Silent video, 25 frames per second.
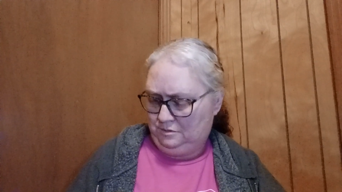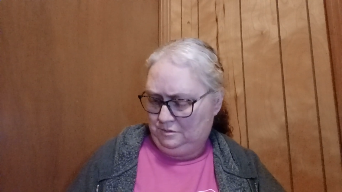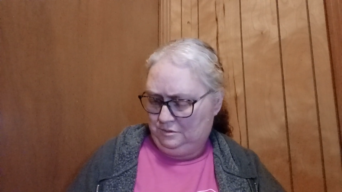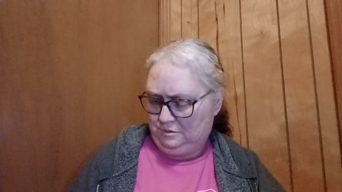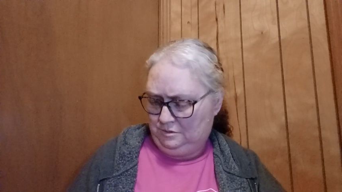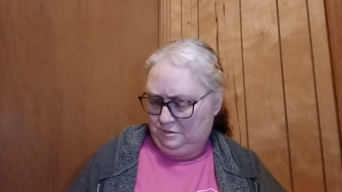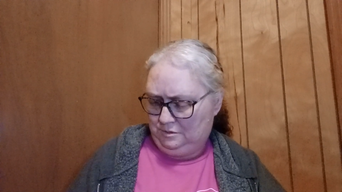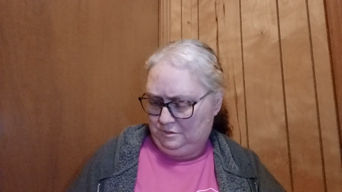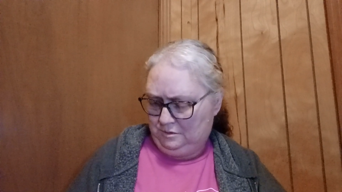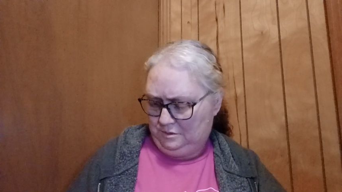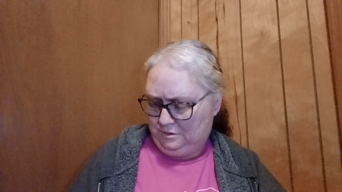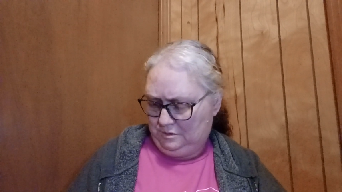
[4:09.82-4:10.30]

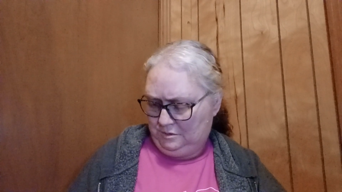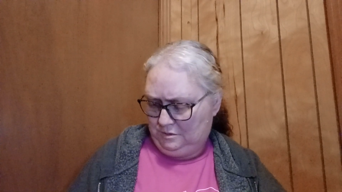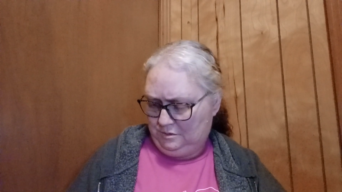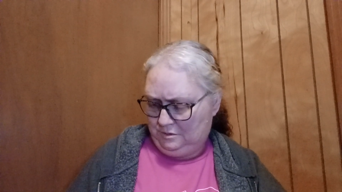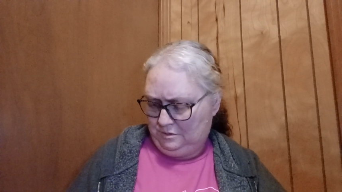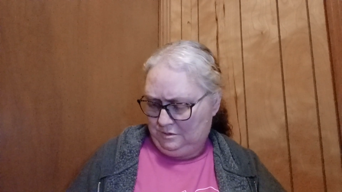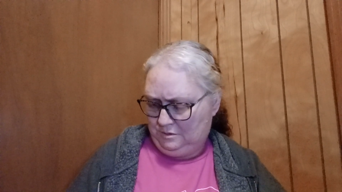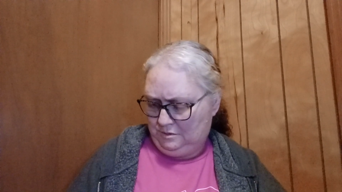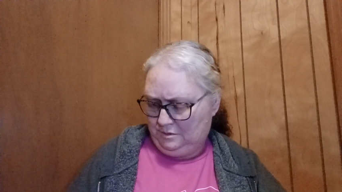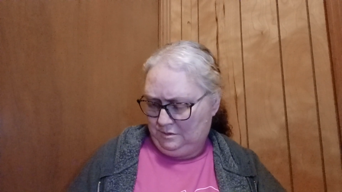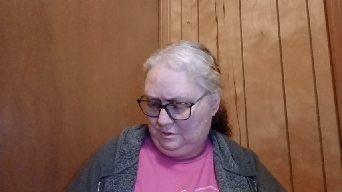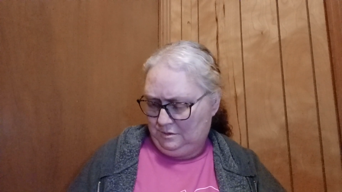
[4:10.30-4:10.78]

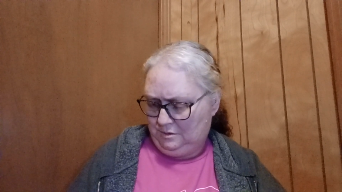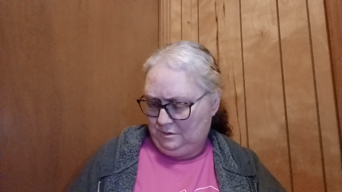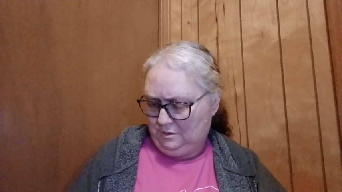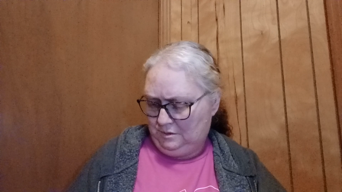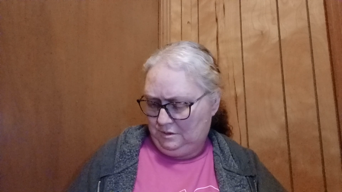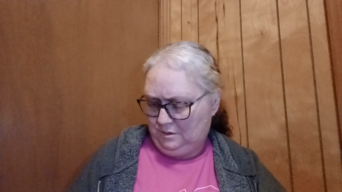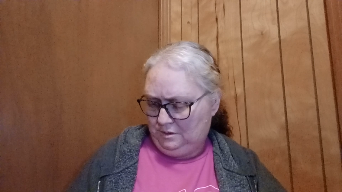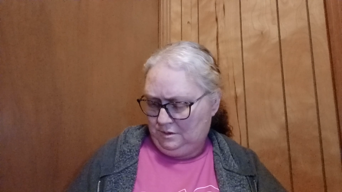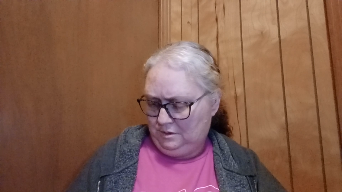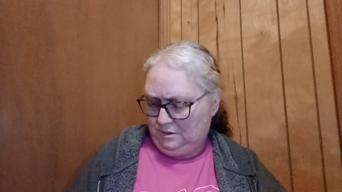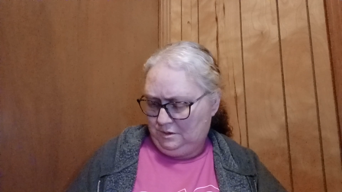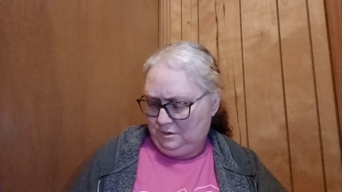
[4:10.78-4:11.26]

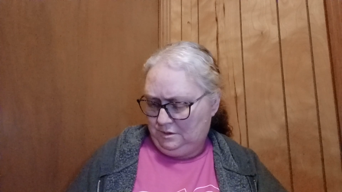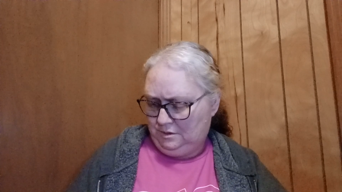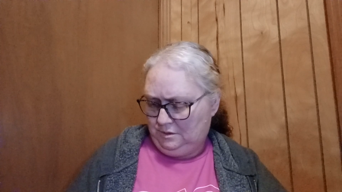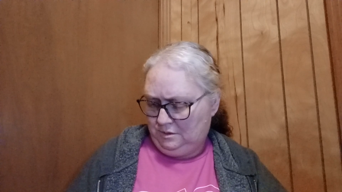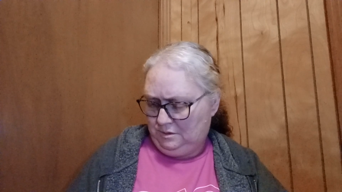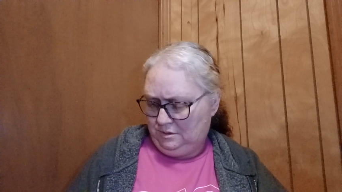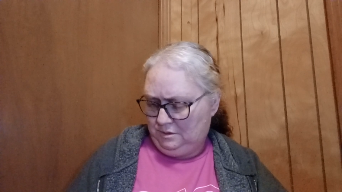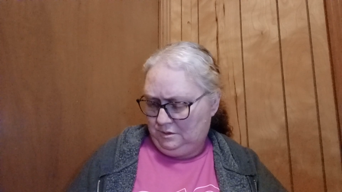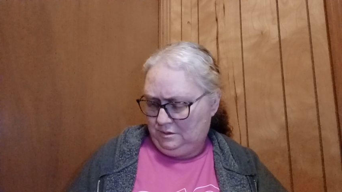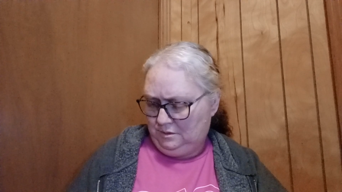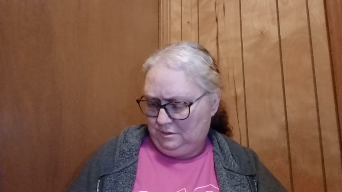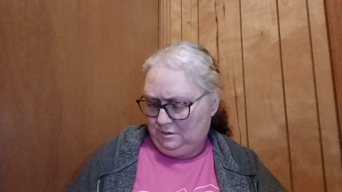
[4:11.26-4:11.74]

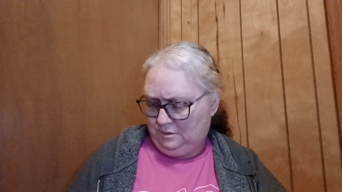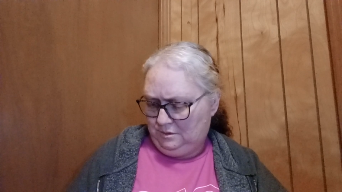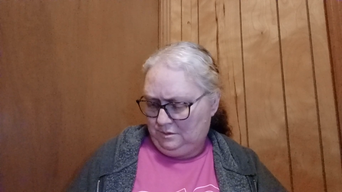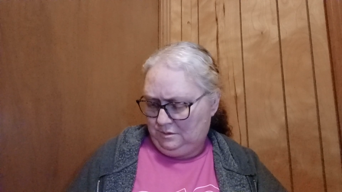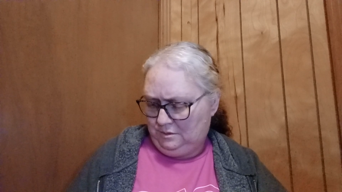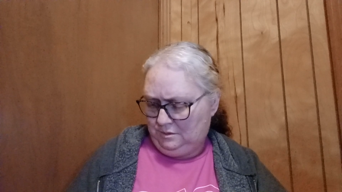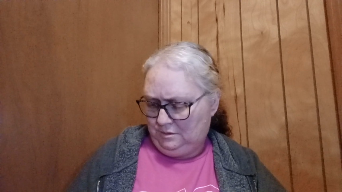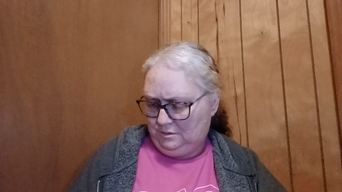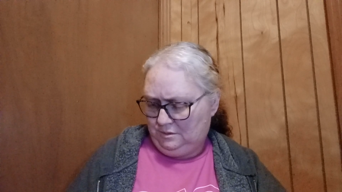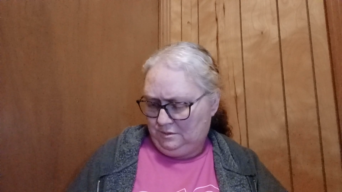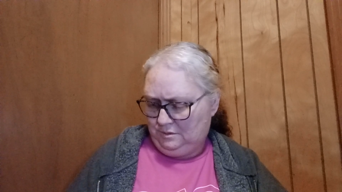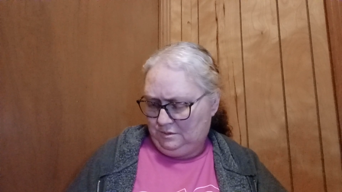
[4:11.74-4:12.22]

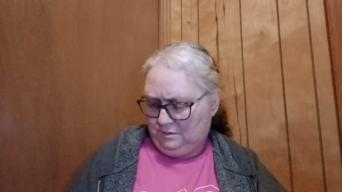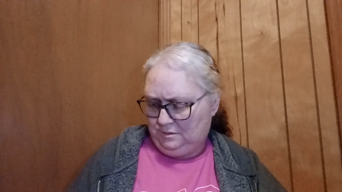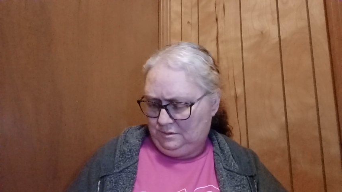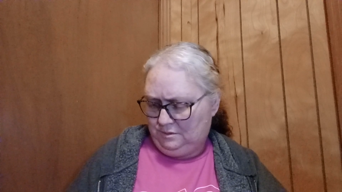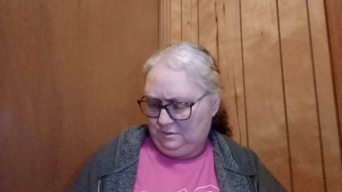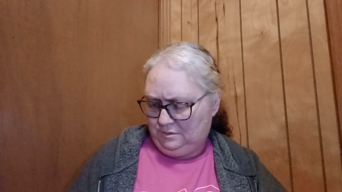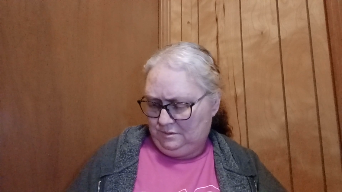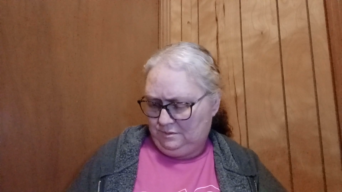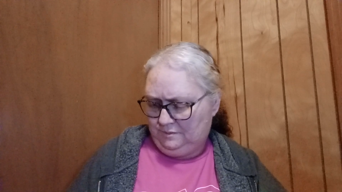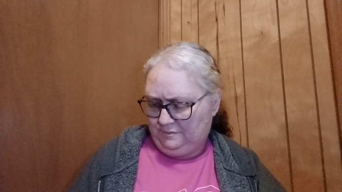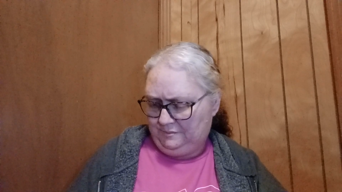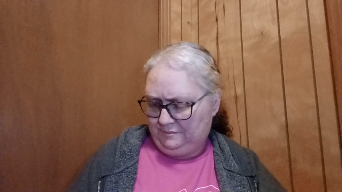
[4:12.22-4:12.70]

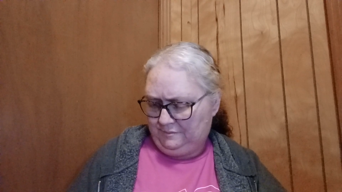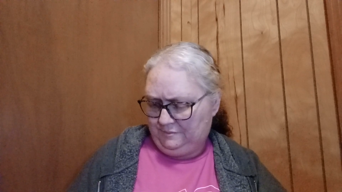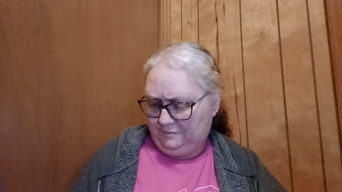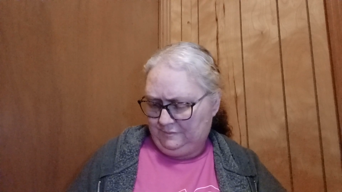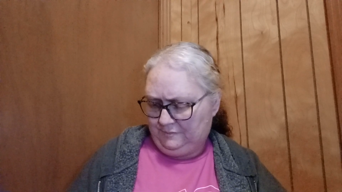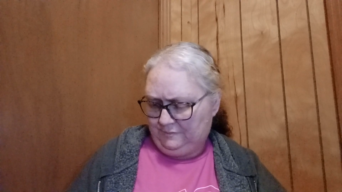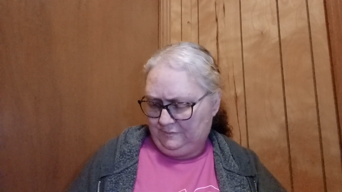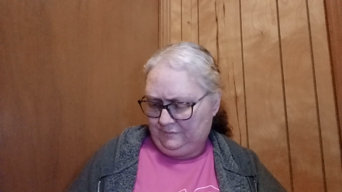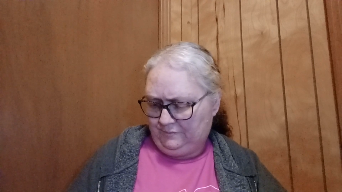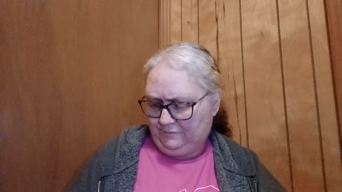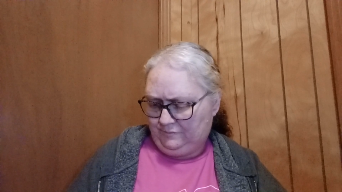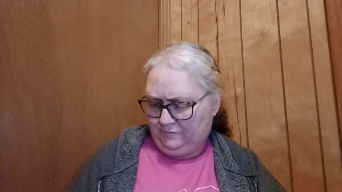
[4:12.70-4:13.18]

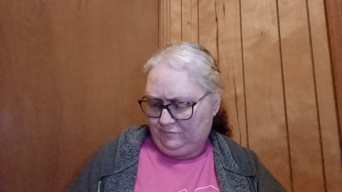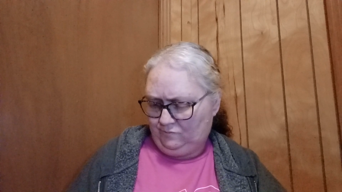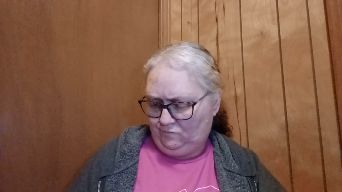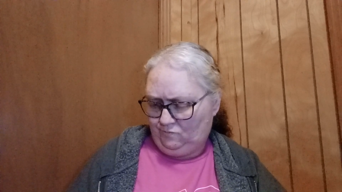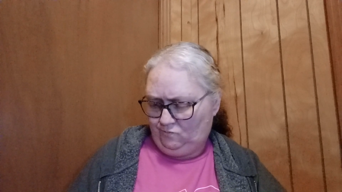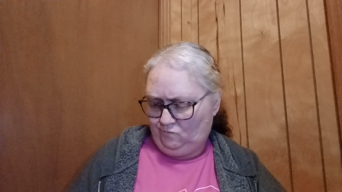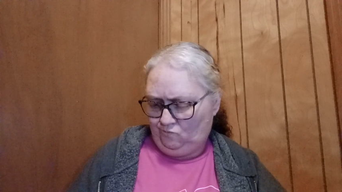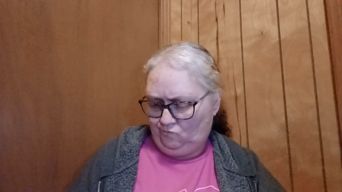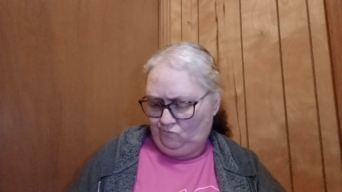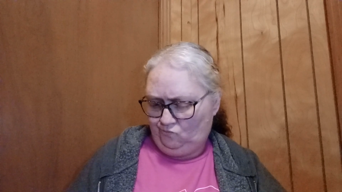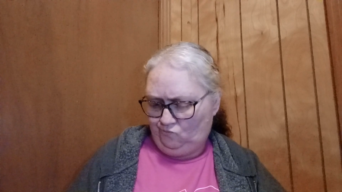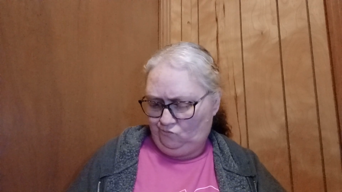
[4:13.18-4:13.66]

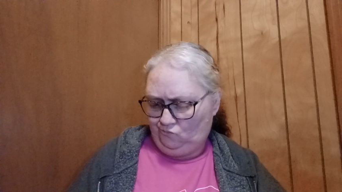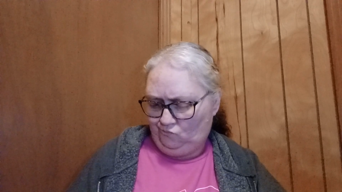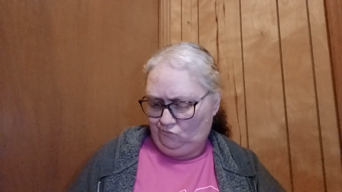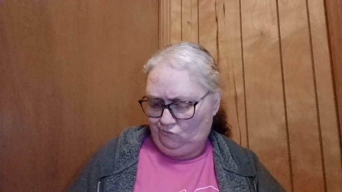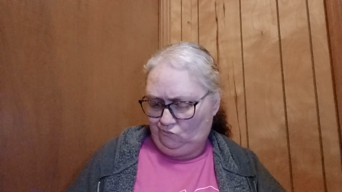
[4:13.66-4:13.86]
Nobody speaks.